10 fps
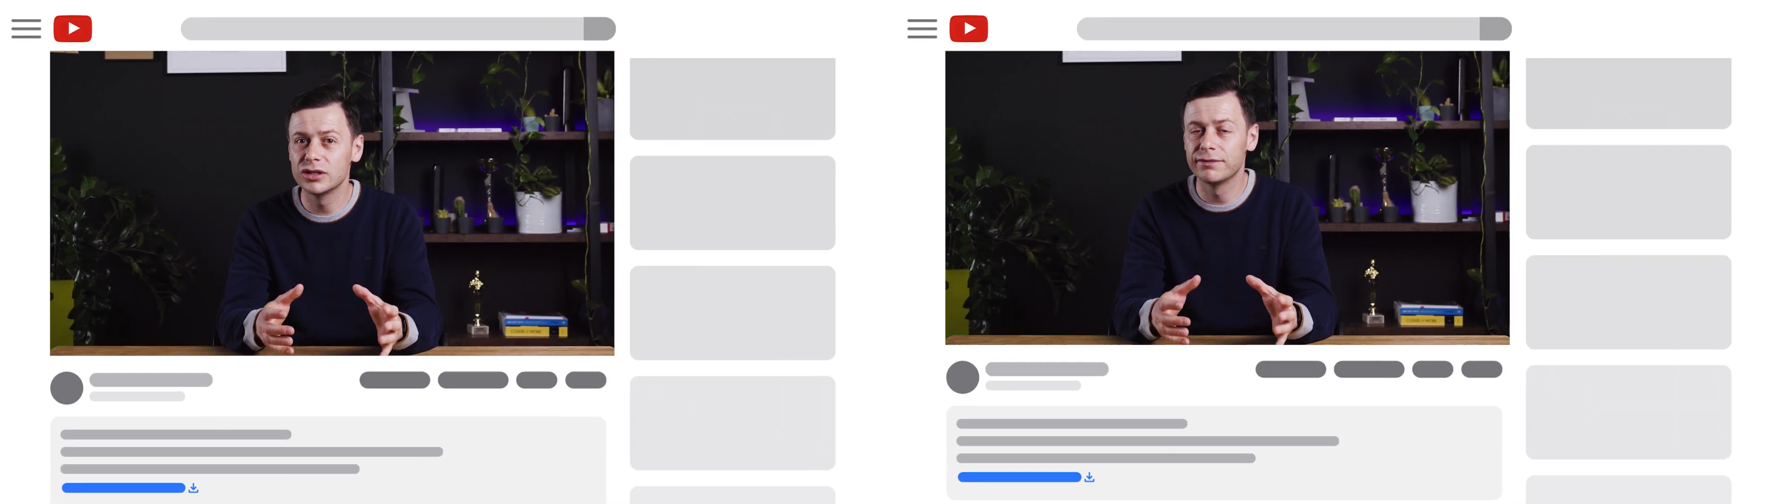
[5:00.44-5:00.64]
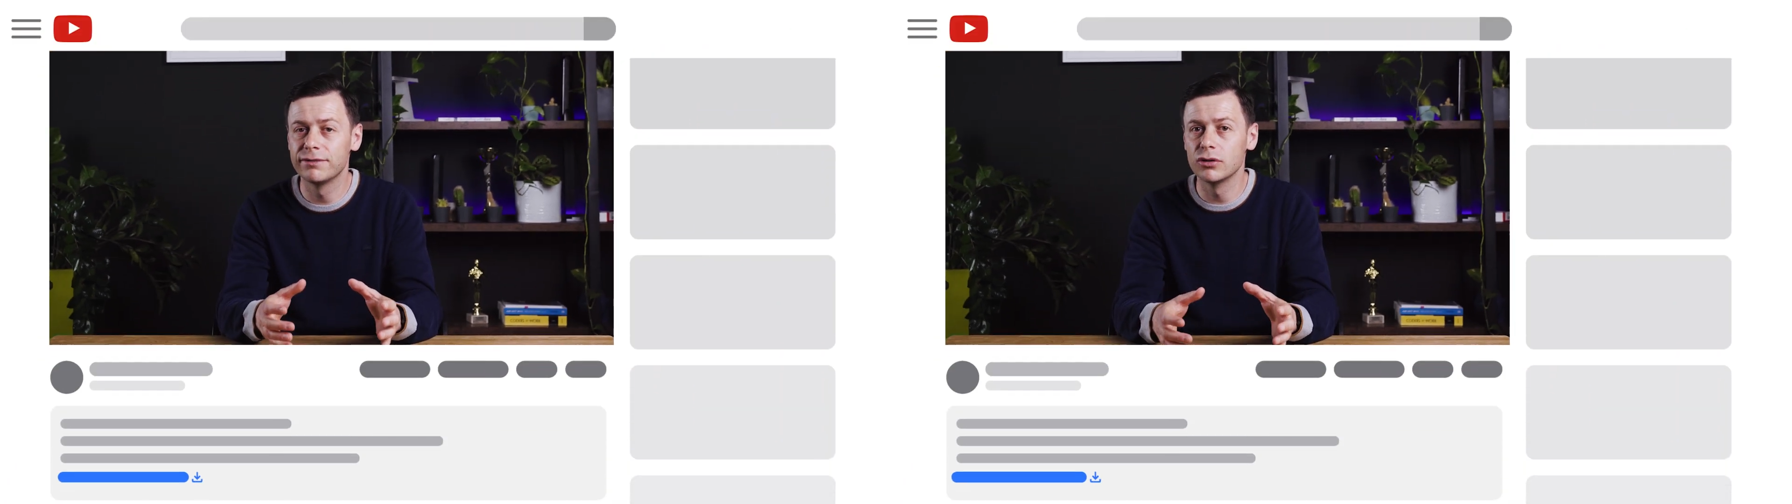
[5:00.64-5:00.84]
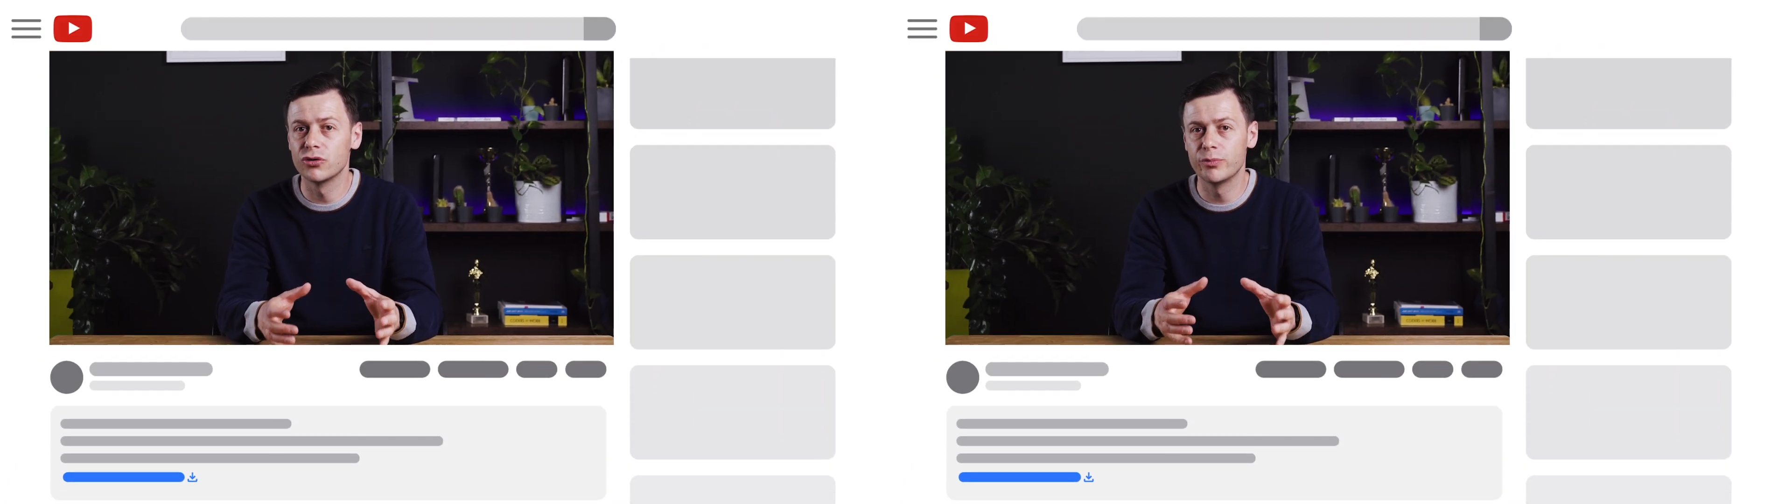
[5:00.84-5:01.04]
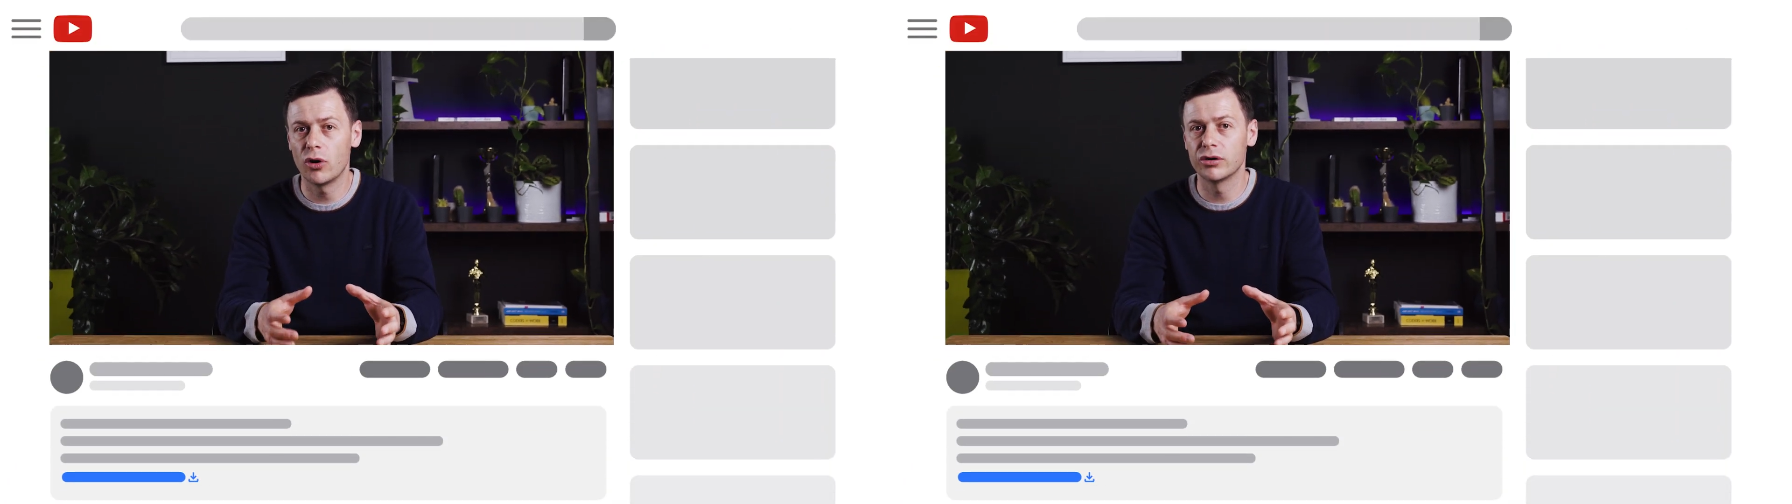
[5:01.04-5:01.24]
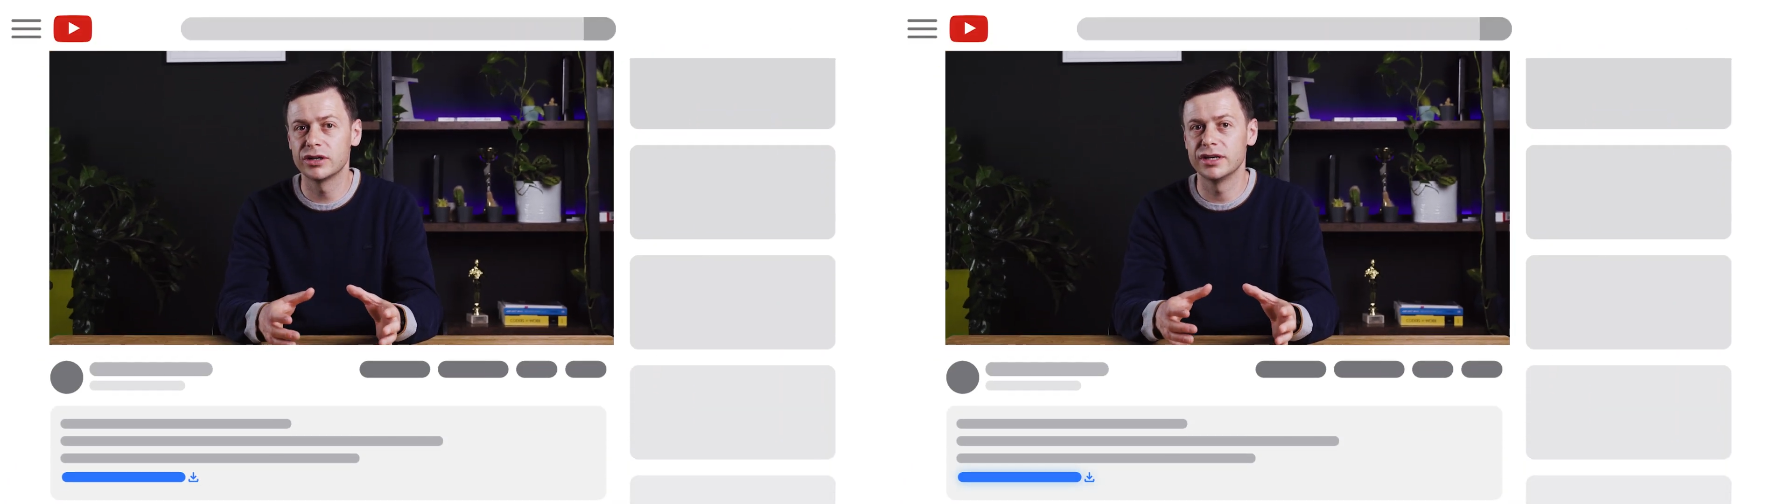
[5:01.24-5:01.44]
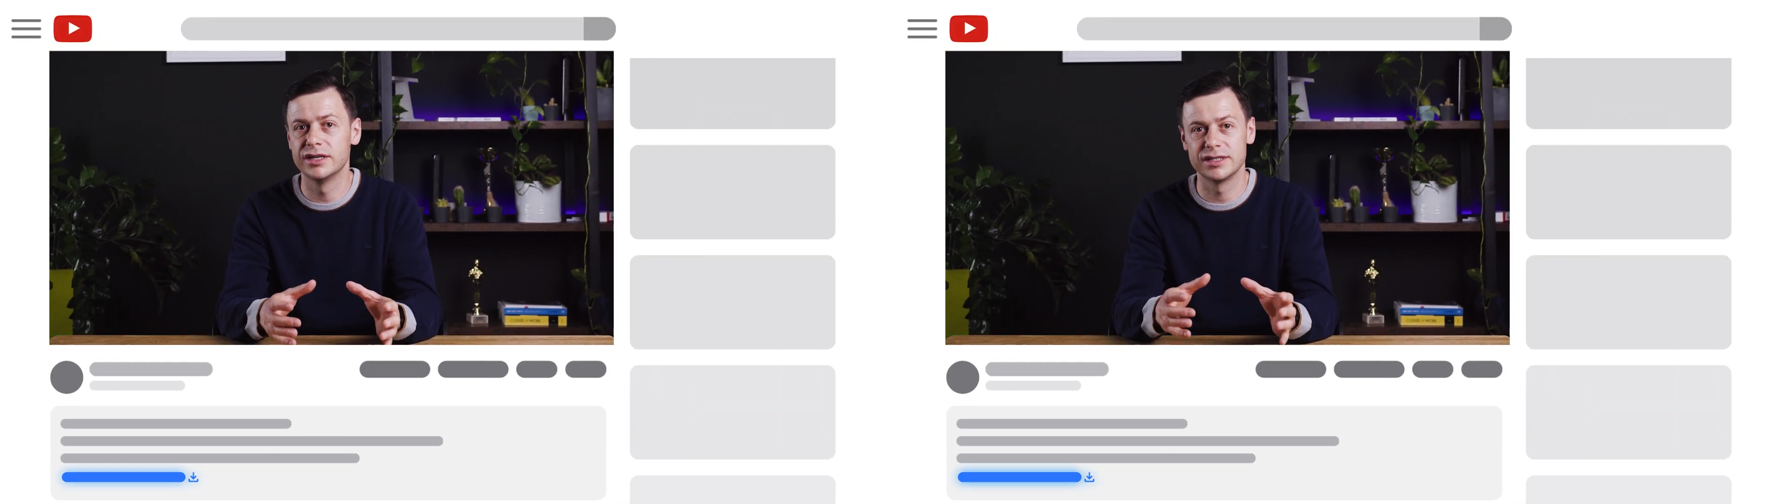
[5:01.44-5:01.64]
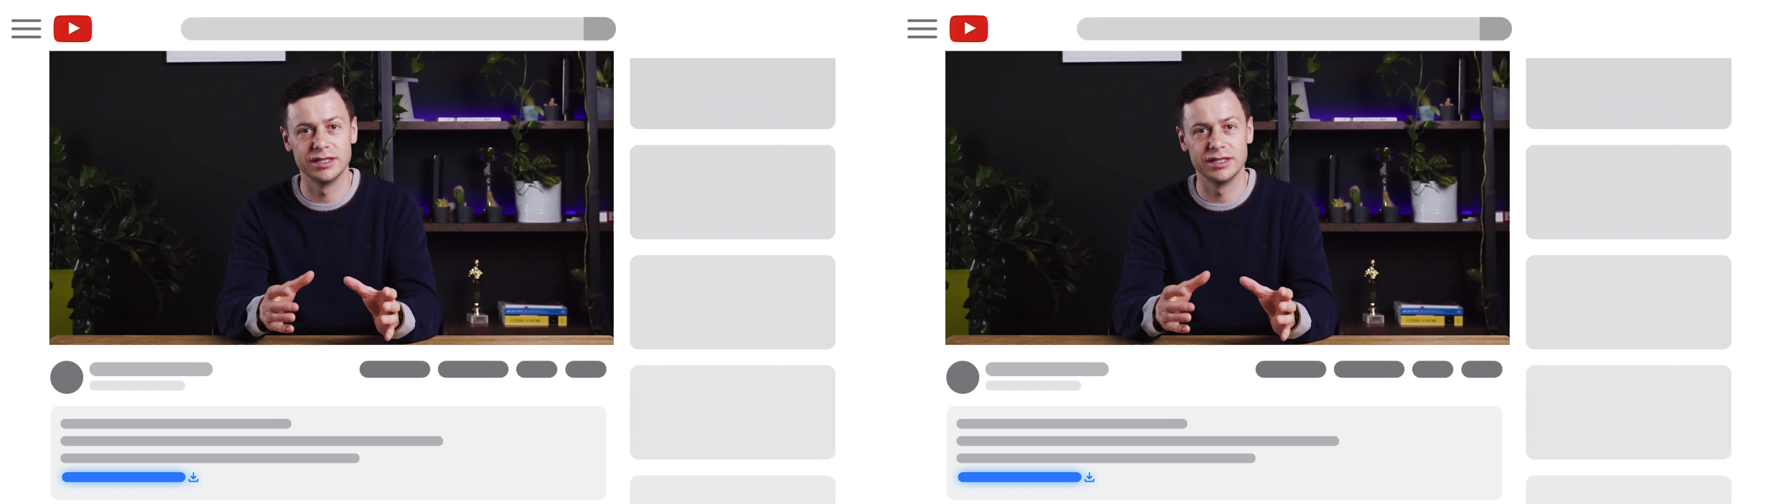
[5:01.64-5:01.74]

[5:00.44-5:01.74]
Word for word: to the full report is